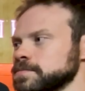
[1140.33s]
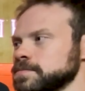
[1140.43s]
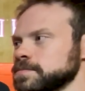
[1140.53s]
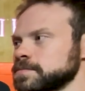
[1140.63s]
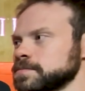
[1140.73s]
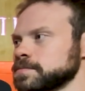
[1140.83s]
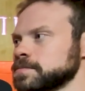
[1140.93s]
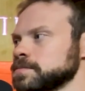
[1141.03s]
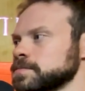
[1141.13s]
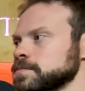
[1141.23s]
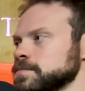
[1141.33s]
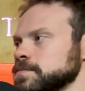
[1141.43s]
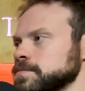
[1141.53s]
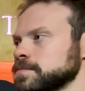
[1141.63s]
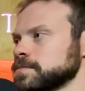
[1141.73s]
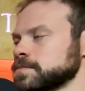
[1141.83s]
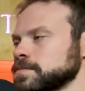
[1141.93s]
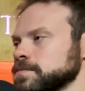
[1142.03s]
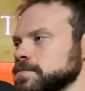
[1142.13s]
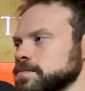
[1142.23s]

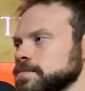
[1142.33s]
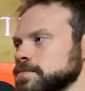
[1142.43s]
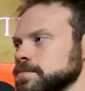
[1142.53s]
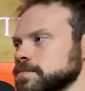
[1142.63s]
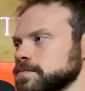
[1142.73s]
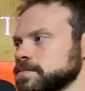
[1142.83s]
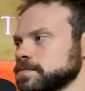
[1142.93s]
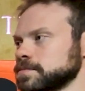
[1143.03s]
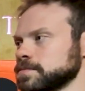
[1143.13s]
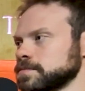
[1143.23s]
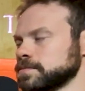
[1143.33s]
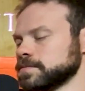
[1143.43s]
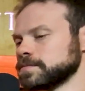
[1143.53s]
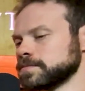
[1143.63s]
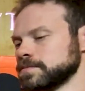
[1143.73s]
(not speaking)